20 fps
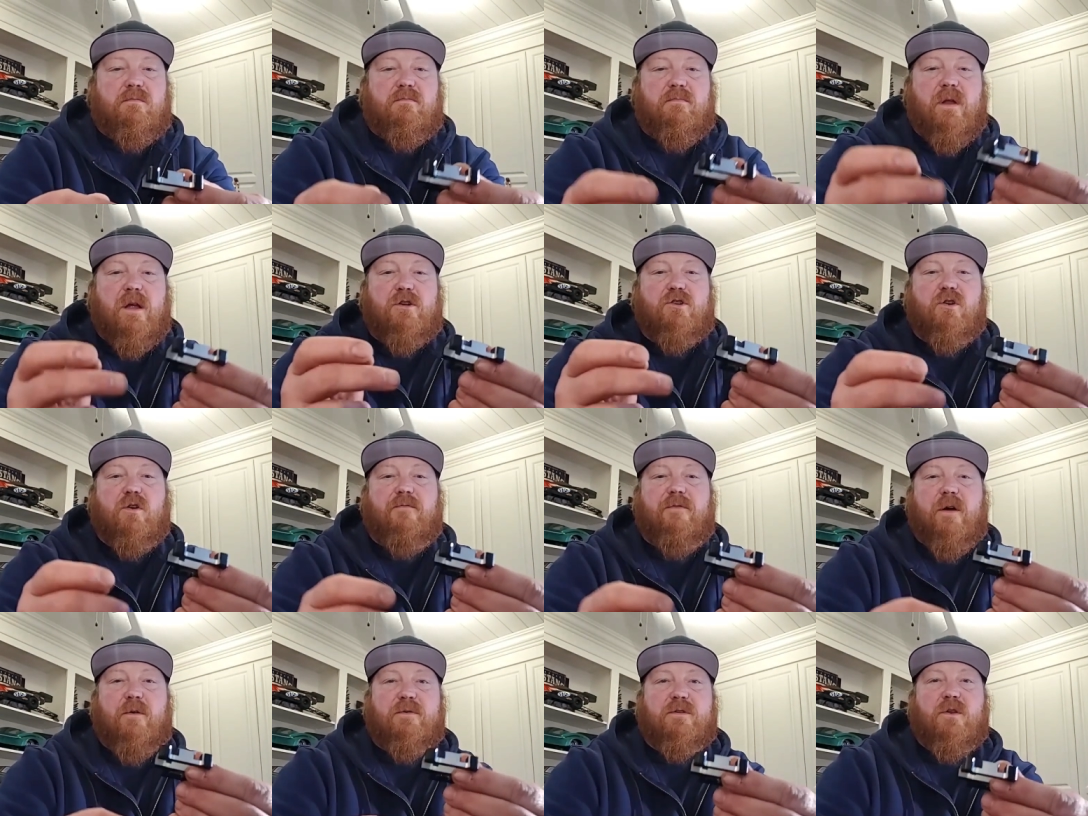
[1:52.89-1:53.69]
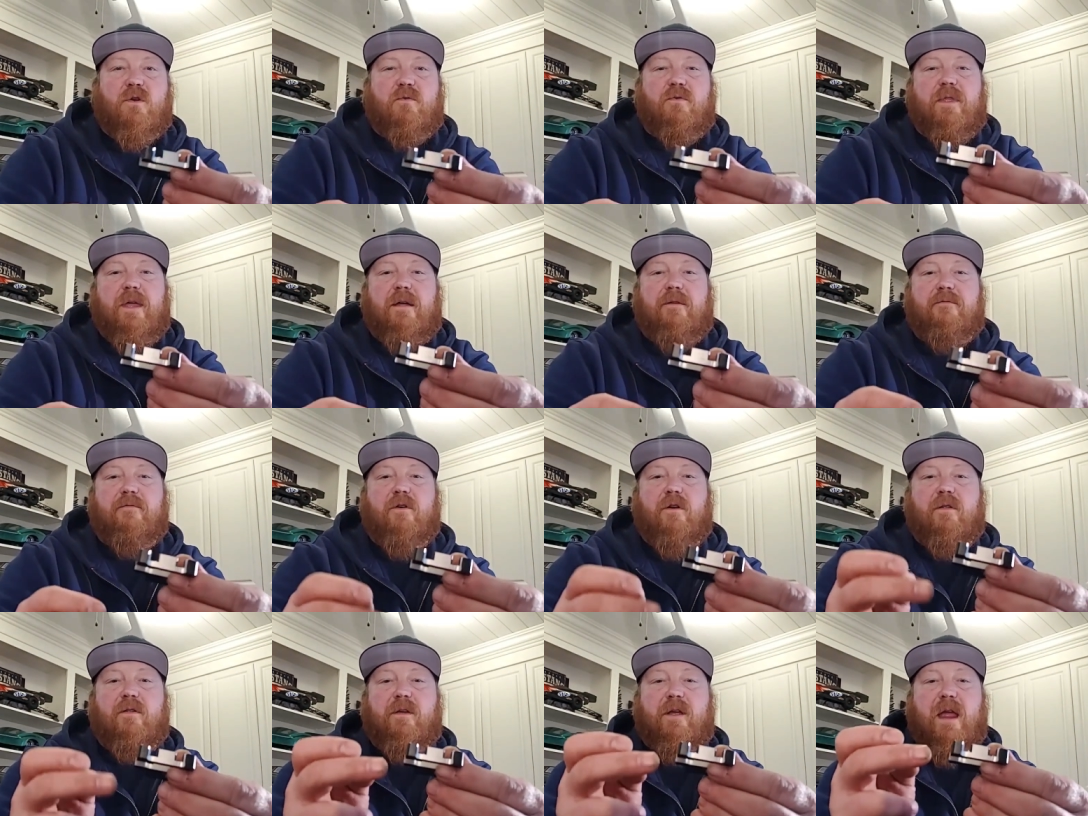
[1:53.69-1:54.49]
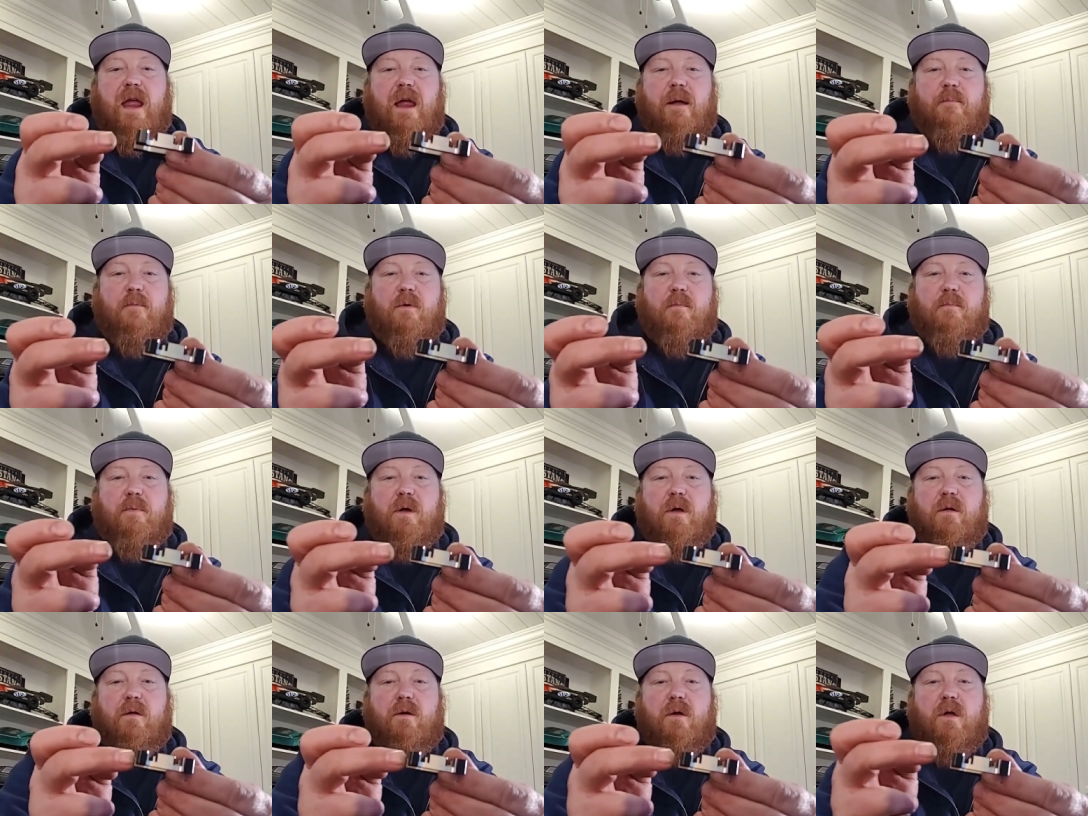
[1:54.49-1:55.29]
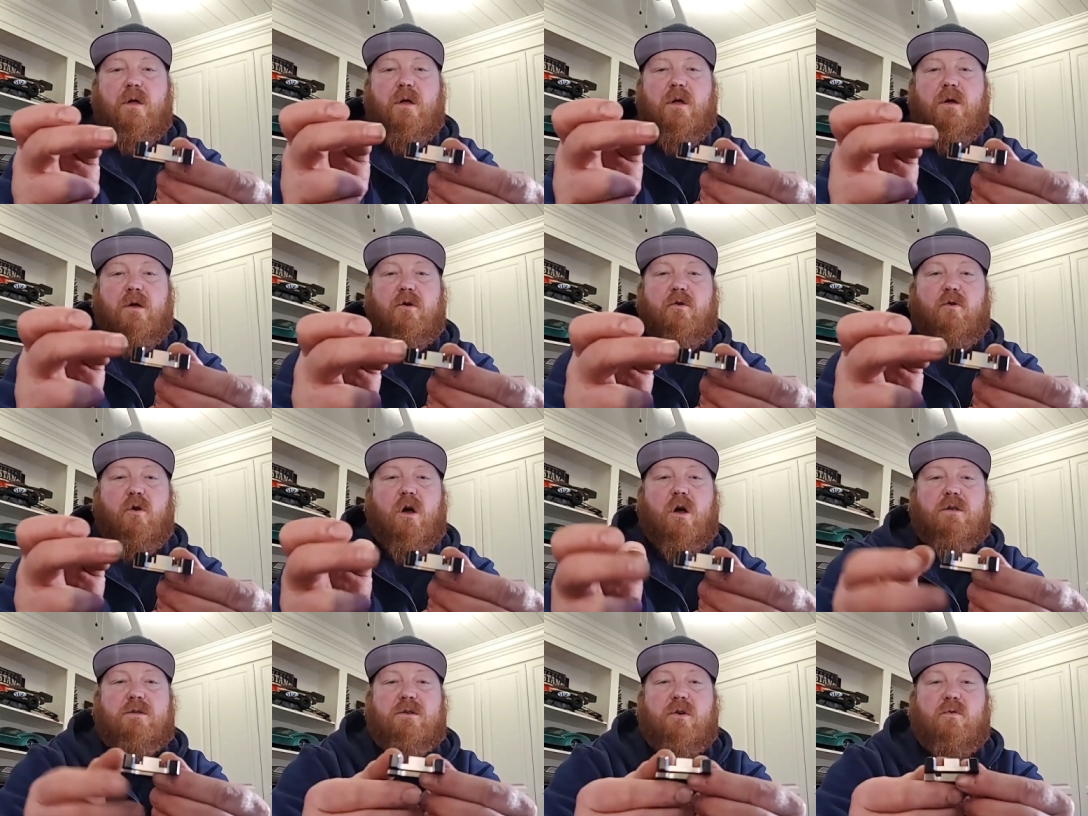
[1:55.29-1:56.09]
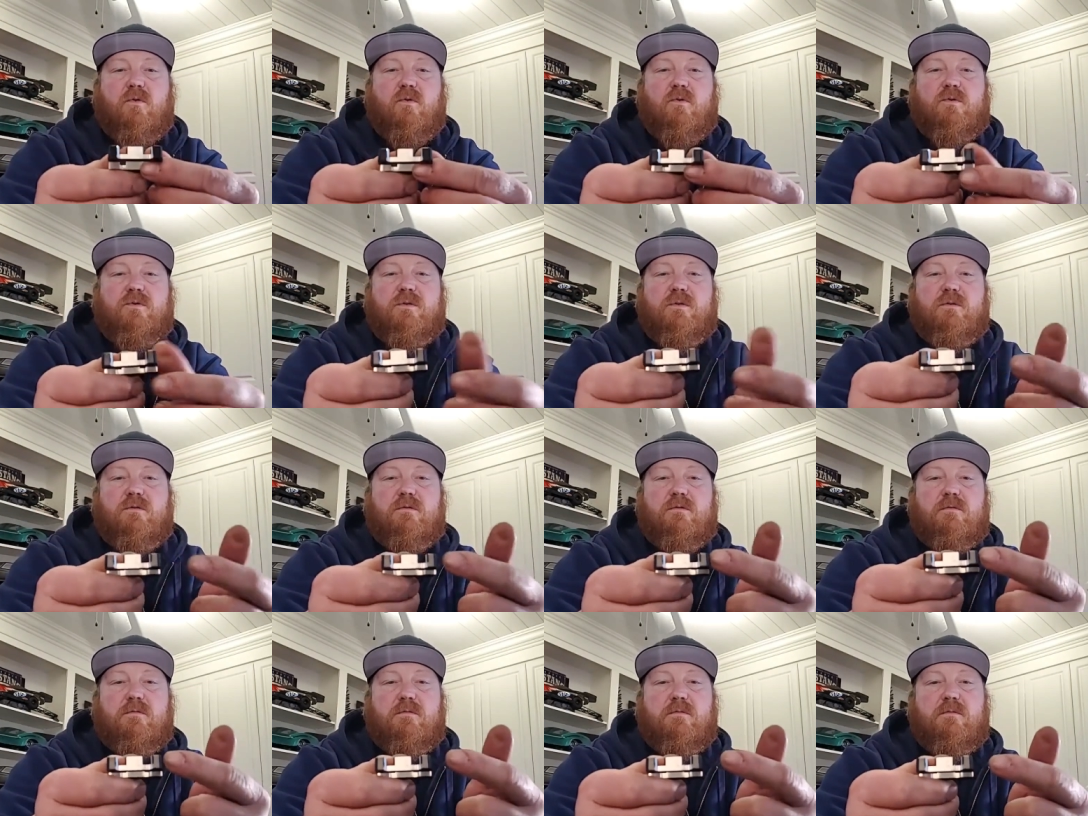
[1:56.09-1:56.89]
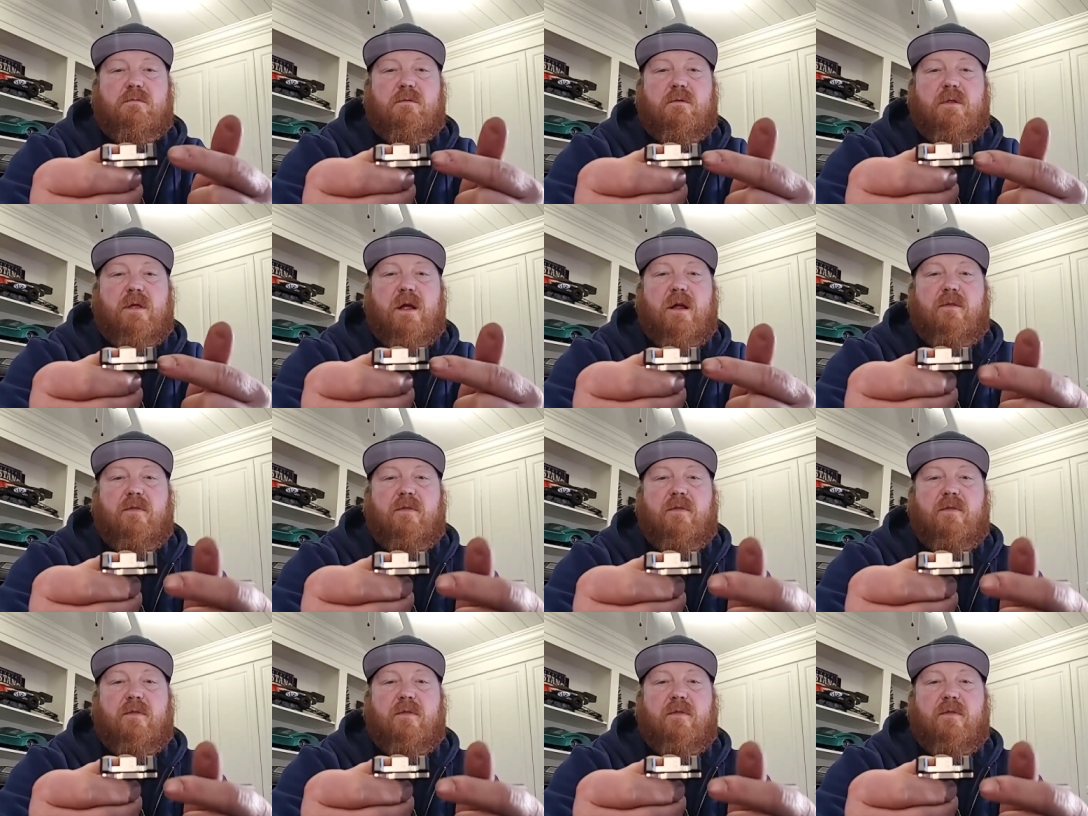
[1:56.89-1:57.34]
Not sure if I was holding that in front of the camera, but cross holes there,